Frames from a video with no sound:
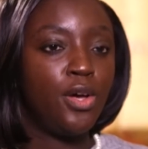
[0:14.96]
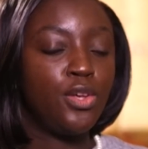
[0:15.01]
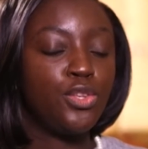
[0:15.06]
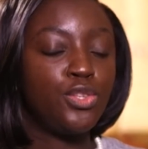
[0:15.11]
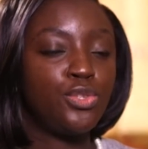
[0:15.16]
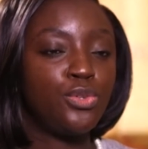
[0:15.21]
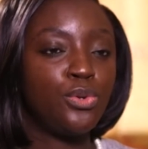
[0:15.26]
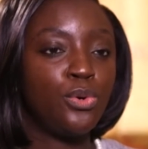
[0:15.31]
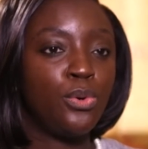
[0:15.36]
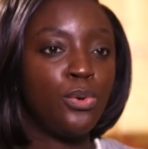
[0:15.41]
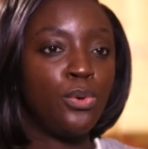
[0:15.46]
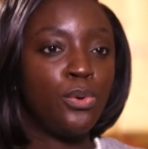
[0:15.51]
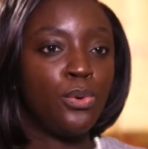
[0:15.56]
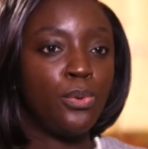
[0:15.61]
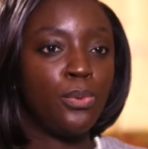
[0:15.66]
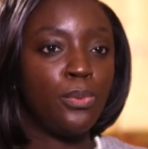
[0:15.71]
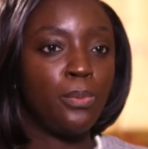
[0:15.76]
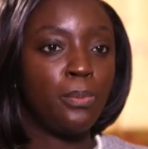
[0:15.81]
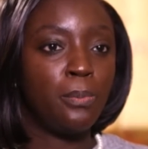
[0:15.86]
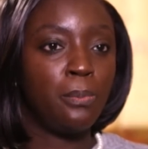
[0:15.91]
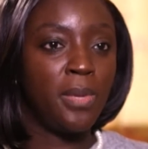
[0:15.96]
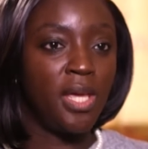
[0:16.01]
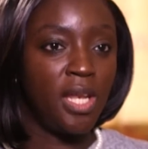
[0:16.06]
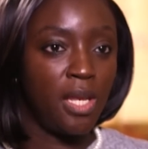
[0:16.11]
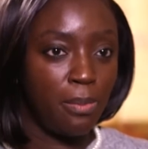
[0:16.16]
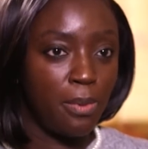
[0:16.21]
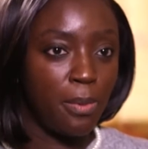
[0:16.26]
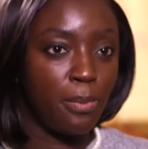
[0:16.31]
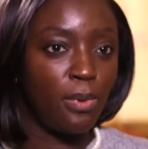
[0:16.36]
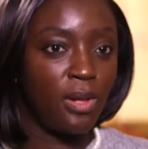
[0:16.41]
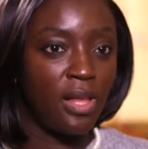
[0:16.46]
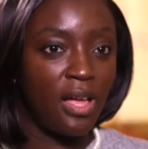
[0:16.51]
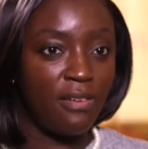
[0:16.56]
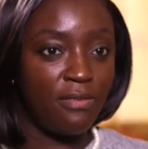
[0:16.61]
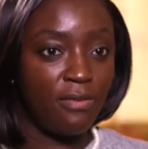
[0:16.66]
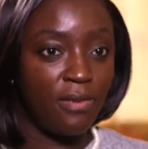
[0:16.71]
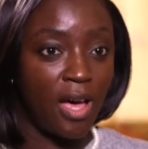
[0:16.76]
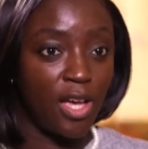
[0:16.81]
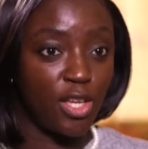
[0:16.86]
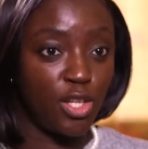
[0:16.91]
So many people have
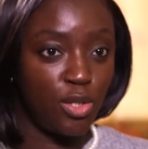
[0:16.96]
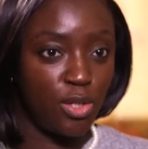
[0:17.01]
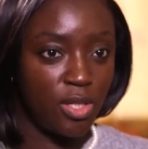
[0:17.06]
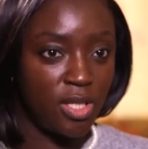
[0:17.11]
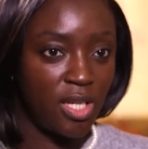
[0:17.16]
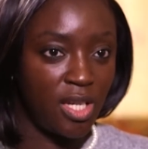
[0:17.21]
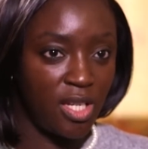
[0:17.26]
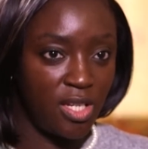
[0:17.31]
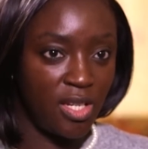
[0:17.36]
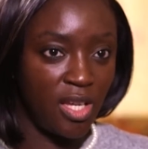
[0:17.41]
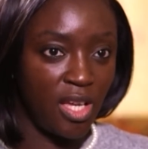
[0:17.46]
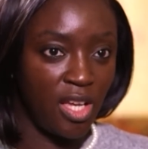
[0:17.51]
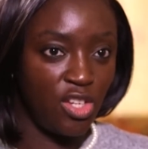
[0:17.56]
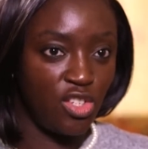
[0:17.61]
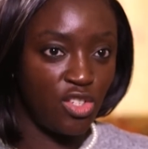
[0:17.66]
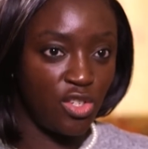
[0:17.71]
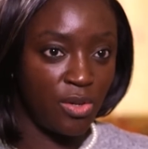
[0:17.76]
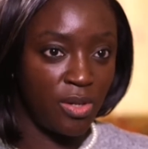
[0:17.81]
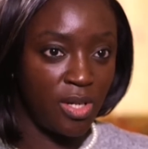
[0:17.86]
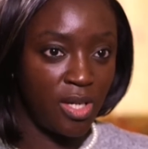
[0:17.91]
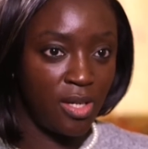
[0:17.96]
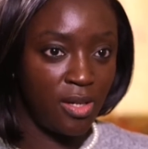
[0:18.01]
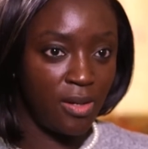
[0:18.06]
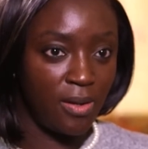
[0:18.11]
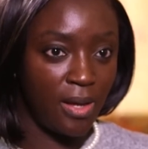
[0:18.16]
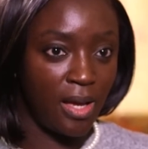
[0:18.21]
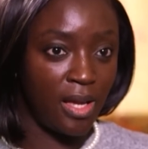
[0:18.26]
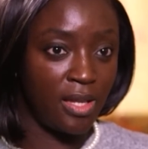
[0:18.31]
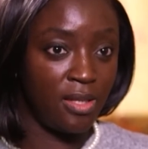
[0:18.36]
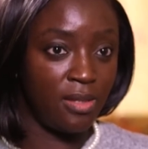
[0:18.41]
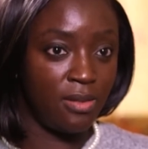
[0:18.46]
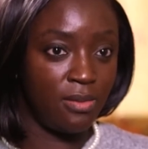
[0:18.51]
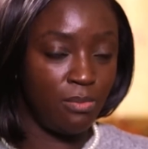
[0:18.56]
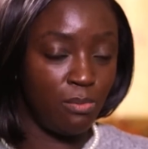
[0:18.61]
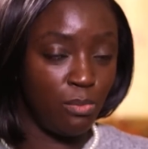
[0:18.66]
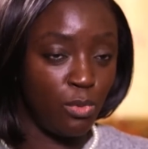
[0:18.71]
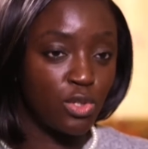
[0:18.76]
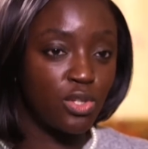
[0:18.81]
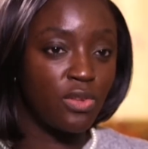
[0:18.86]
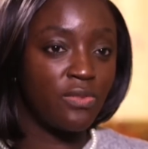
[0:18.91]
acute kidney injury and
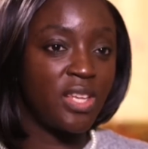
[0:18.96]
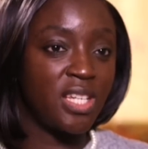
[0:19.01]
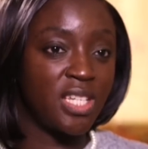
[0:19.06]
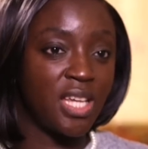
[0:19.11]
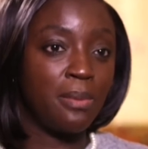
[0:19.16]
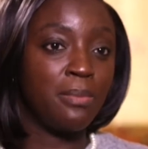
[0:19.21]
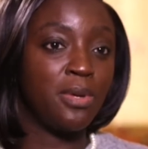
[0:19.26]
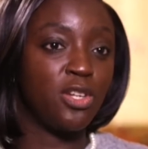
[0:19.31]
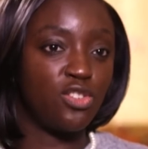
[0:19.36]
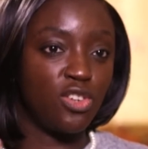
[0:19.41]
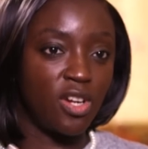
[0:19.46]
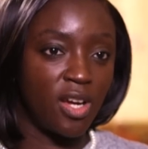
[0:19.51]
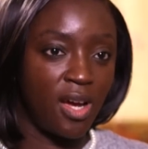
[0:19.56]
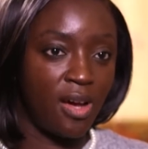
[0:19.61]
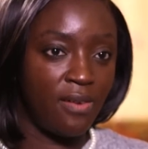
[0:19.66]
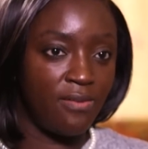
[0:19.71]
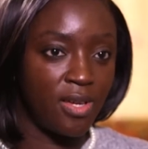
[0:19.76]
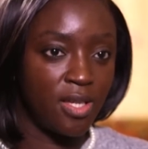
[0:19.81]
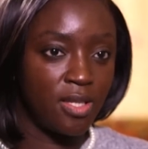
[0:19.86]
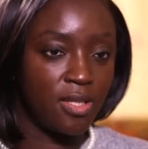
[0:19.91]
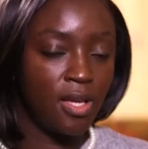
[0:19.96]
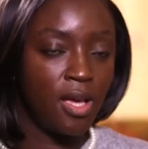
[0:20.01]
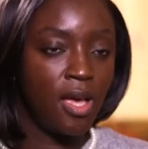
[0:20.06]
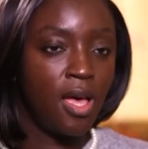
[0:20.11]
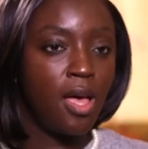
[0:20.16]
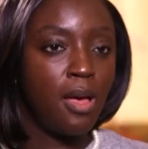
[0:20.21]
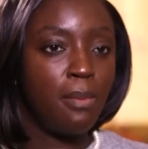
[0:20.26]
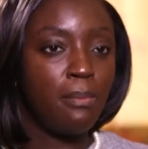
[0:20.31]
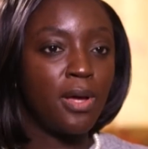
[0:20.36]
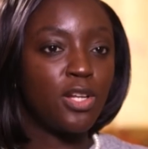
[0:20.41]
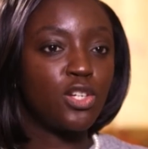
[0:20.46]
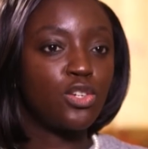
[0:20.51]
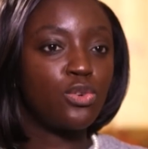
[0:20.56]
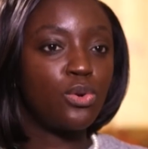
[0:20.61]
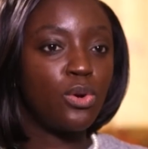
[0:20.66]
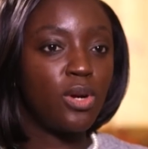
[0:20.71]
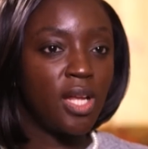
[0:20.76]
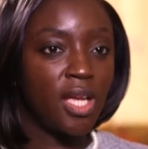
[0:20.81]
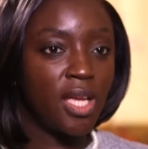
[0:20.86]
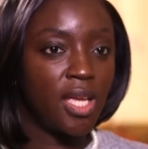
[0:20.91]
most of the time it recovers. But
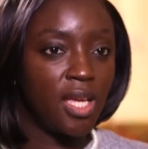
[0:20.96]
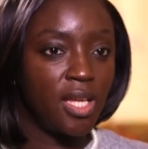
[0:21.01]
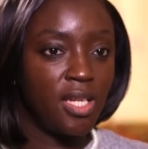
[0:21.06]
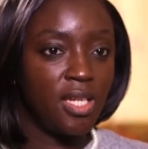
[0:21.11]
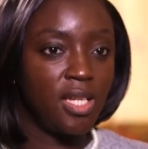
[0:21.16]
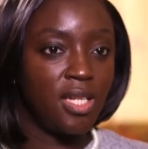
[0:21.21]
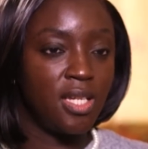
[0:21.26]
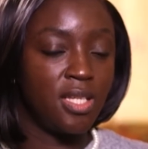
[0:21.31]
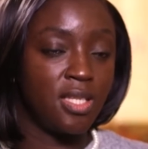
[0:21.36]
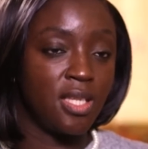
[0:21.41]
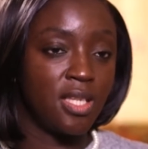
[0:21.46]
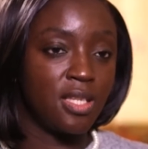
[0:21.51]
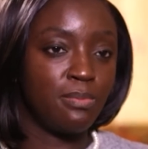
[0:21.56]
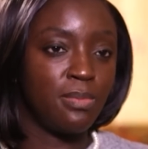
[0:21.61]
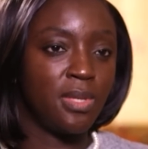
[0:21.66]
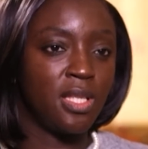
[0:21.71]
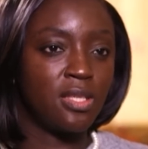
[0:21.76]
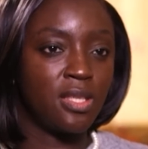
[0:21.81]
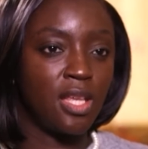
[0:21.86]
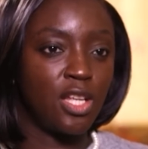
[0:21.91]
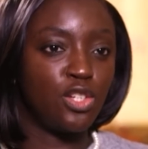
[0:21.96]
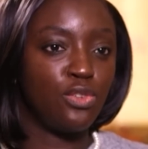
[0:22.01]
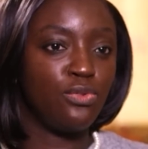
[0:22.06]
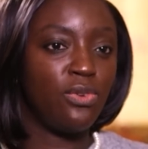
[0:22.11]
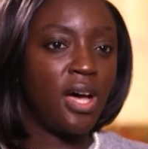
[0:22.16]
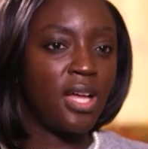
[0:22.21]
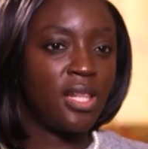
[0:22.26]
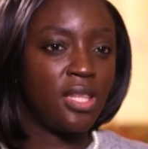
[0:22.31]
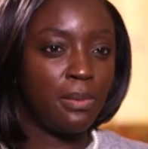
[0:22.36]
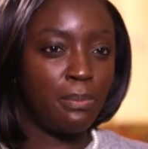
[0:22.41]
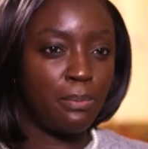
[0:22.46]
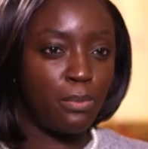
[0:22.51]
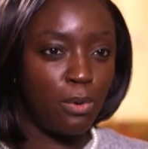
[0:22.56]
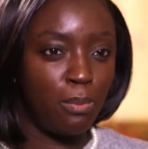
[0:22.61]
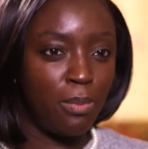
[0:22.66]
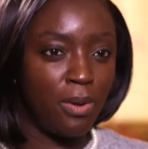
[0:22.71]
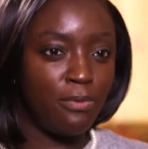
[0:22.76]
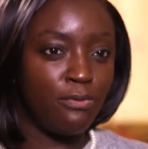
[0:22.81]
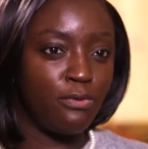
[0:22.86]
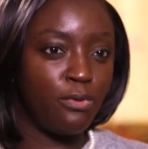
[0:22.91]
chronic kidney disease means that you've had the
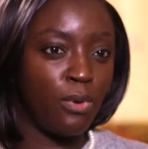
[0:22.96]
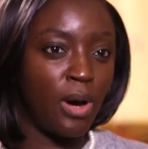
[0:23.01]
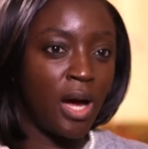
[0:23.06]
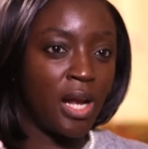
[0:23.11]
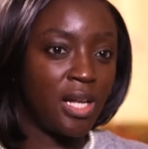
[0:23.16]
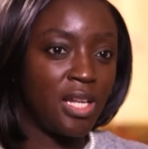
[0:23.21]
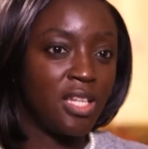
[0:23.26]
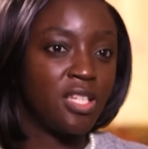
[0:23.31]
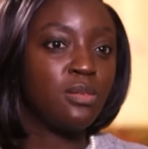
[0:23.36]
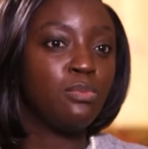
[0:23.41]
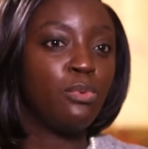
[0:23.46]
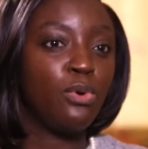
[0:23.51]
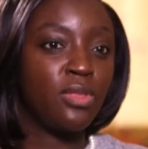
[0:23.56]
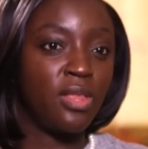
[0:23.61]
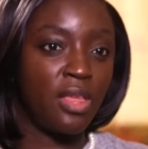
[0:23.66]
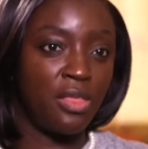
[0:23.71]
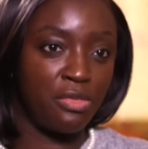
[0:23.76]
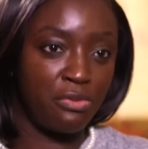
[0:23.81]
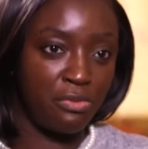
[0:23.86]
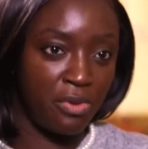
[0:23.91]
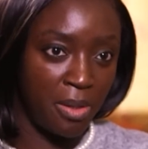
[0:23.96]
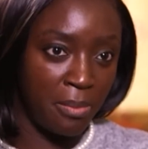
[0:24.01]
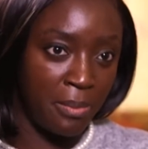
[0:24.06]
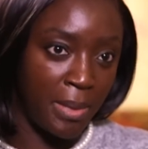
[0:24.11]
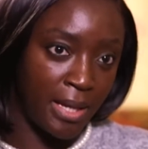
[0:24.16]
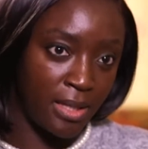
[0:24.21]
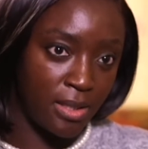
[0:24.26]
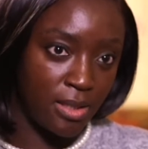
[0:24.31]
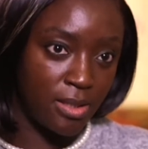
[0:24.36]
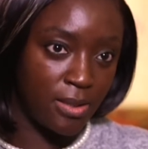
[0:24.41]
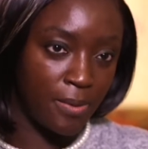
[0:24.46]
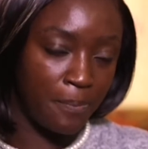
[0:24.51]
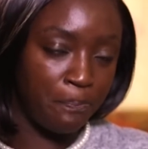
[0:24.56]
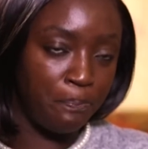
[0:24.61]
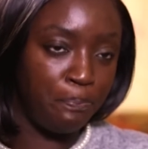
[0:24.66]
problem for at least more than three months